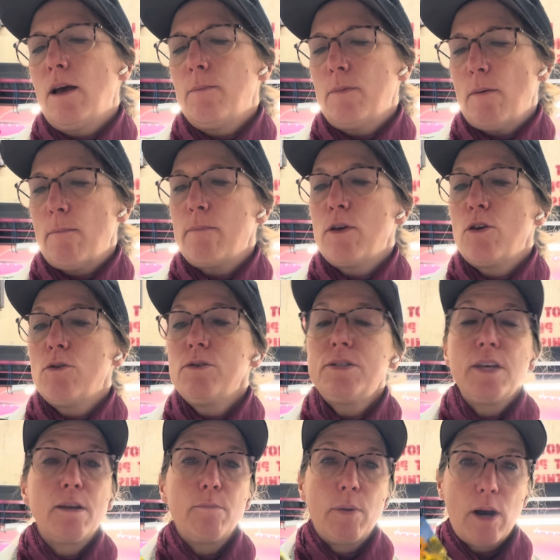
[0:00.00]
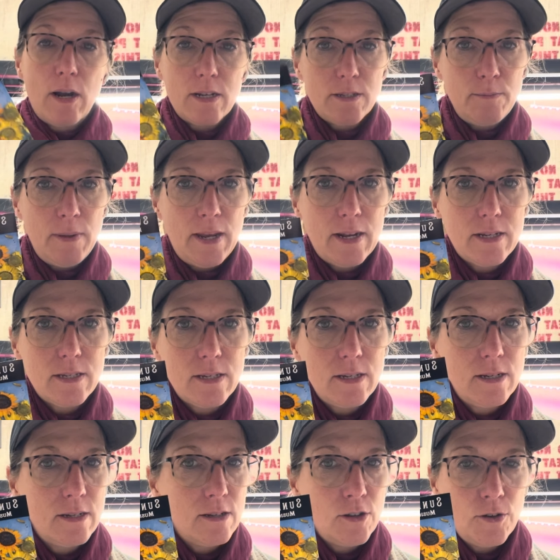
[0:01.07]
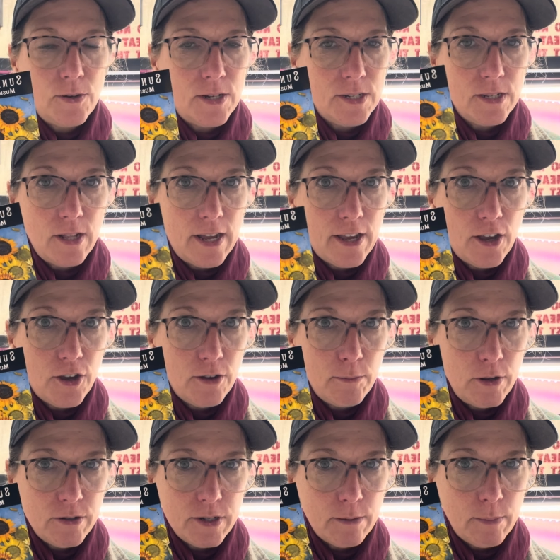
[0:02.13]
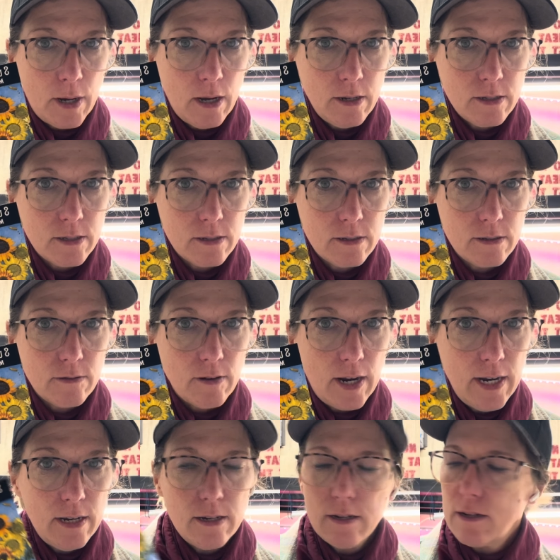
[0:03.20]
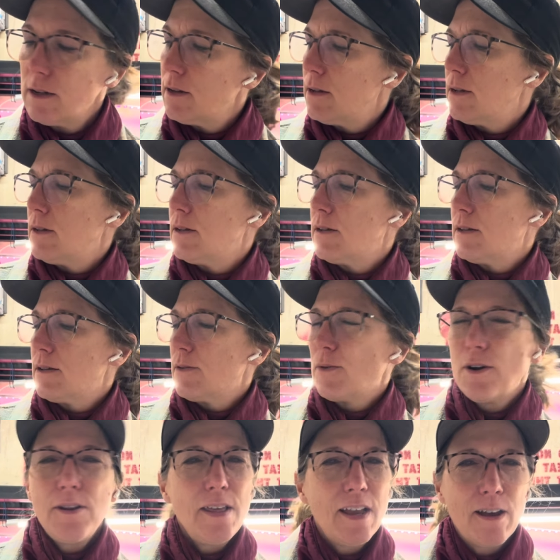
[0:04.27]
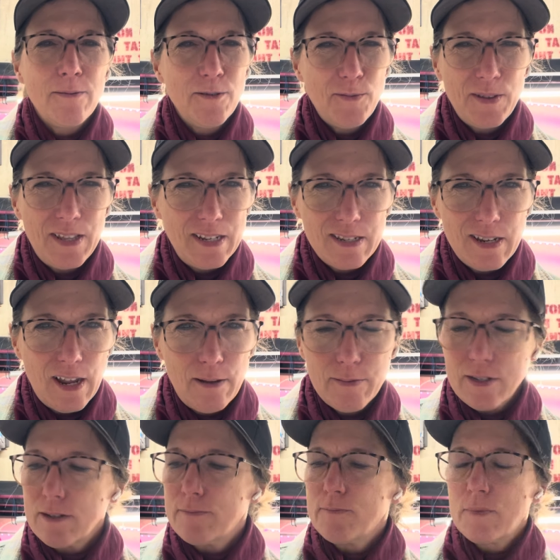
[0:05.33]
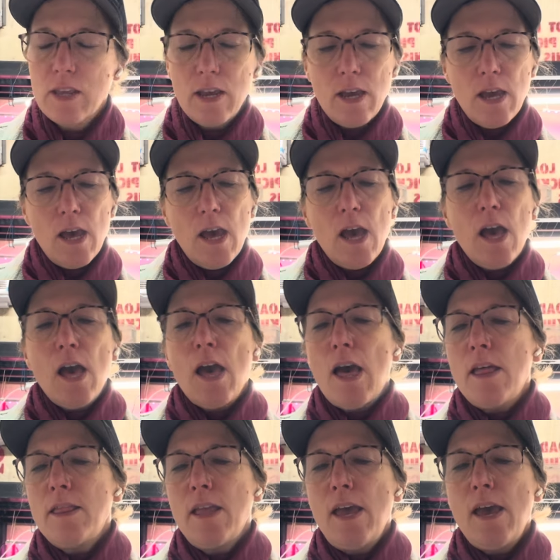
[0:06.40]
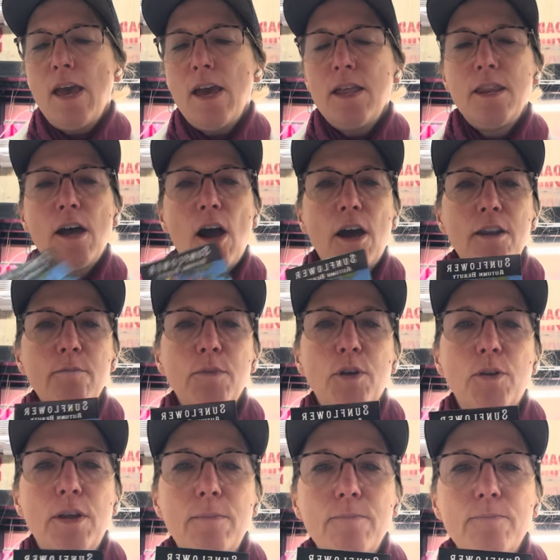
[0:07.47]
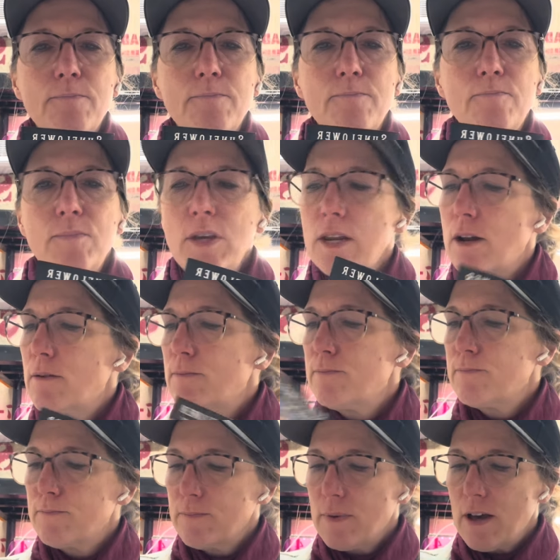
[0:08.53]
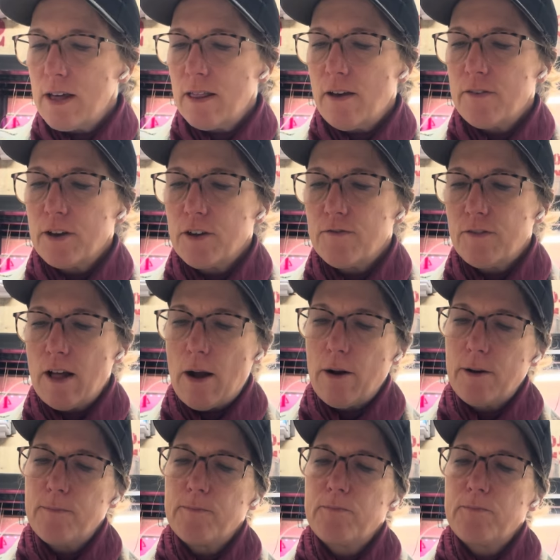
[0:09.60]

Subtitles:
Music box mix. Who doesn't like a good music box, right? Where do they come up with these names? And then Autumn Beauty. I love a good flower.